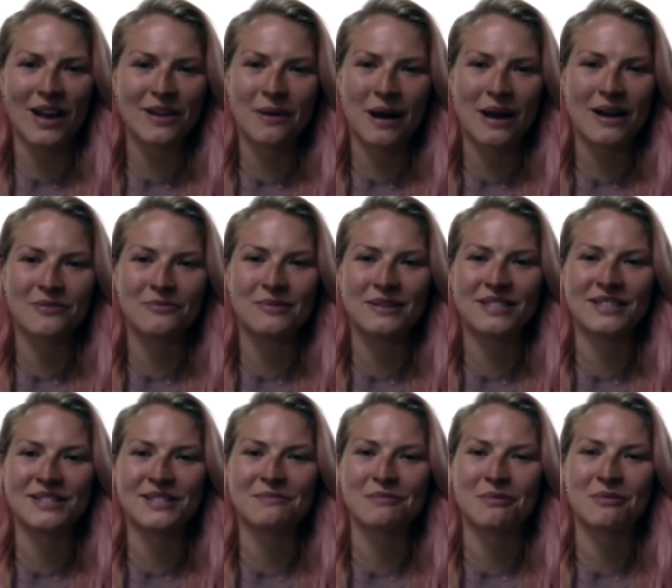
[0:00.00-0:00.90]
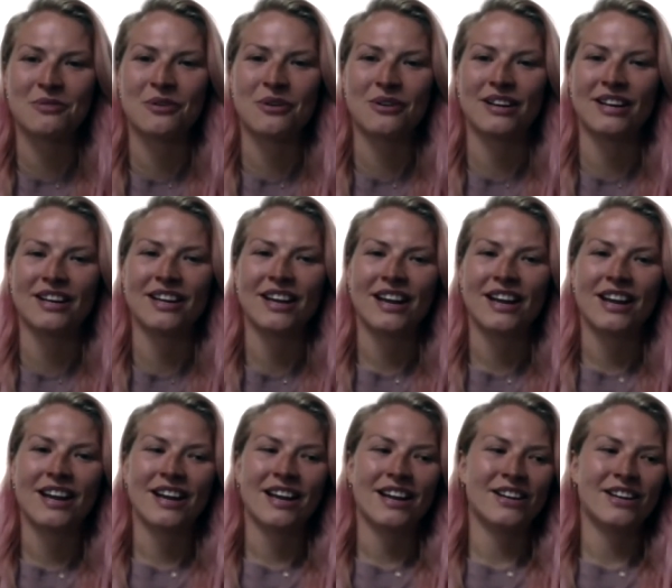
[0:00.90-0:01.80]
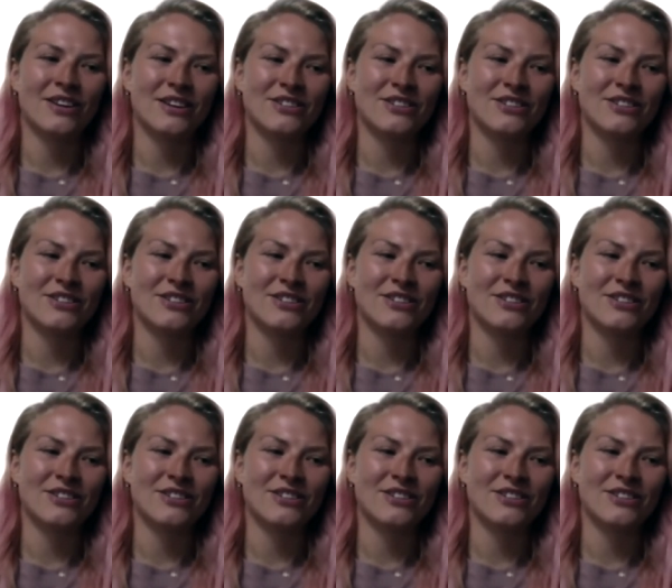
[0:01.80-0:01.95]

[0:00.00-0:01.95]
Why haven't we done this before? And you know,